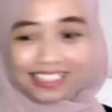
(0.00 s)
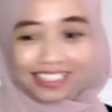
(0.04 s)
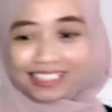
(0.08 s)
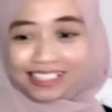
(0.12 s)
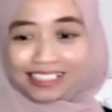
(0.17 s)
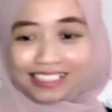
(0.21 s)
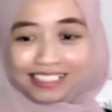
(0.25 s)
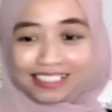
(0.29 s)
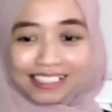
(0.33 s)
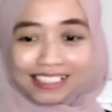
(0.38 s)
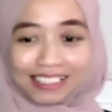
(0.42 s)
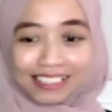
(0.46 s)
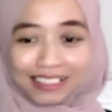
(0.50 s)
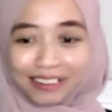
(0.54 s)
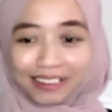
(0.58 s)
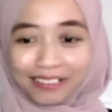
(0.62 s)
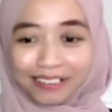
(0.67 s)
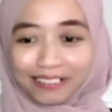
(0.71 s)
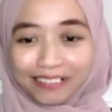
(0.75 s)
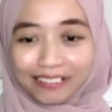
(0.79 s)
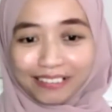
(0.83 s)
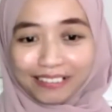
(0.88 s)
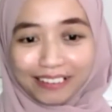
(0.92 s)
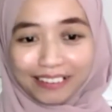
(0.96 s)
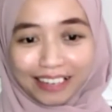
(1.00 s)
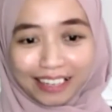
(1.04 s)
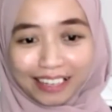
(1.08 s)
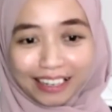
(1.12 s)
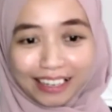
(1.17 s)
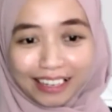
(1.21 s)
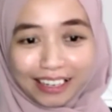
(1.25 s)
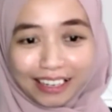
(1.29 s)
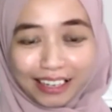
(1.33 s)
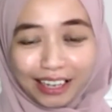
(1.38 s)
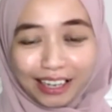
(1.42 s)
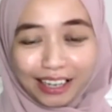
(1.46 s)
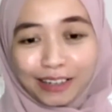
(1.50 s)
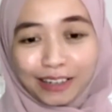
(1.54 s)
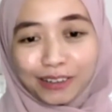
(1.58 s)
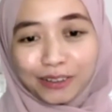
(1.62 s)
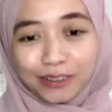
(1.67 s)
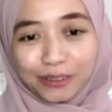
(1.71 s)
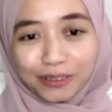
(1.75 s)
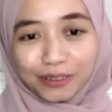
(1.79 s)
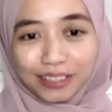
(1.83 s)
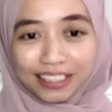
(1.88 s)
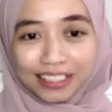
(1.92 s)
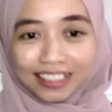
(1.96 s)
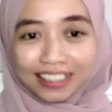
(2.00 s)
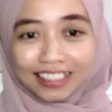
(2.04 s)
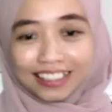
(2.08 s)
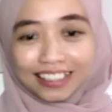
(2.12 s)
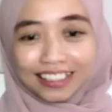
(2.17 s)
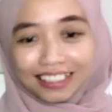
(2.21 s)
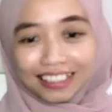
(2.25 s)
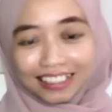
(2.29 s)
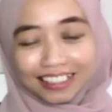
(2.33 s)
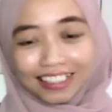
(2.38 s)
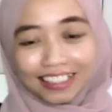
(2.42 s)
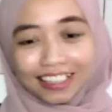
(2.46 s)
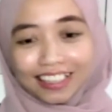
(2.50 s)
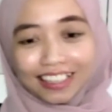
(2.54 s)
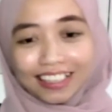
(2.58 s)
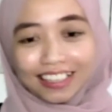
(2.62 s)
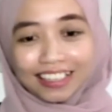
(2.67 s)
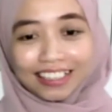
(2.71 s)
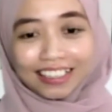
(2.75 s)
just go and do it. Yeah.